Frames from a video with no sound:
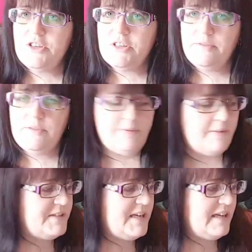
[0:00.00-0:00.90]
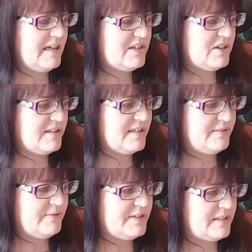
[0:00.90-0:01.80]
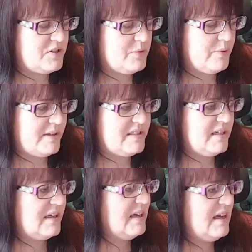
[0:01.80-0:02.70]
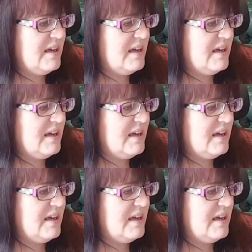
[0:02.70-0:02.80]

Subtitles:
should go for 15-ish, I said, 15 to 20.